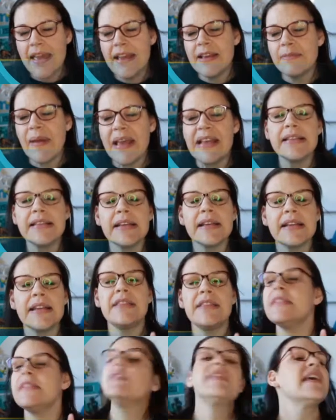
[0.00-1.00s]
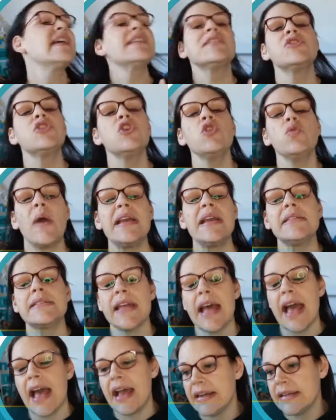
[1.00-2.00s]
basically there's two ways
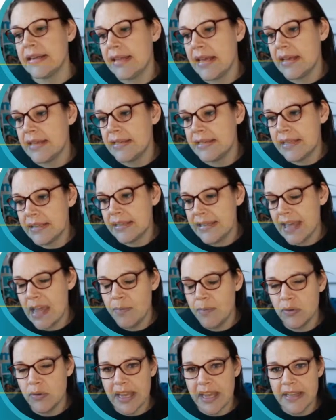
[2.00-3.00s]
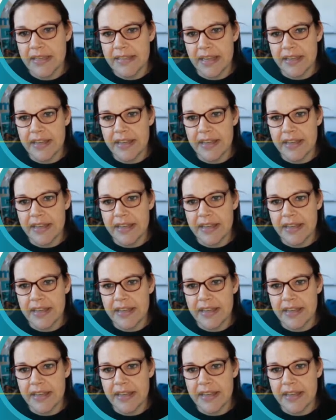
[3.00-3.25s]
to access the table data.